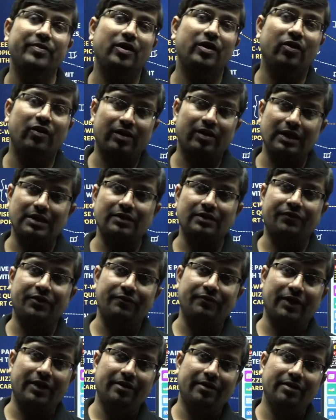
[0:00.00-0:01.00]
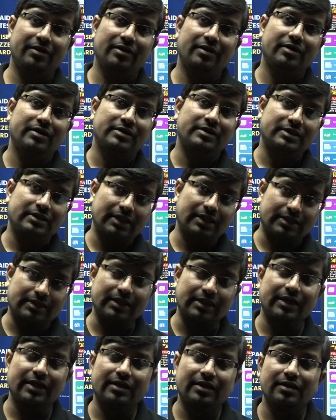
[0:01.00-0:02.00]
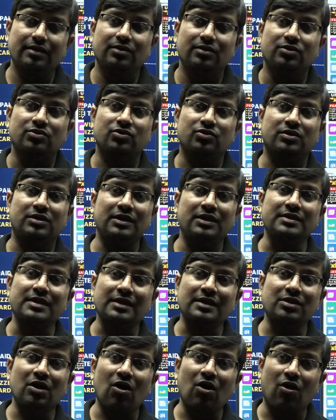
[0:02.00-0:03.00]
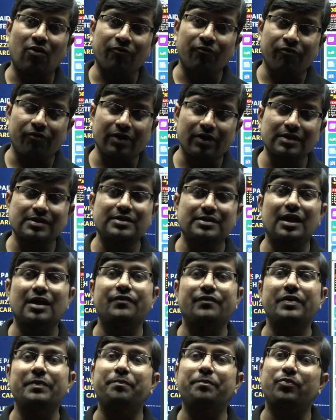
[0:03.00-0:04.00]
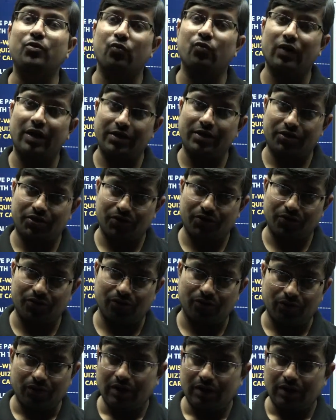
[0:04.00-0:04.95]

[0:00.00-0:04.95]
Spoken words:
All right, everyone, getting it? So these are the offerings that we provide to you.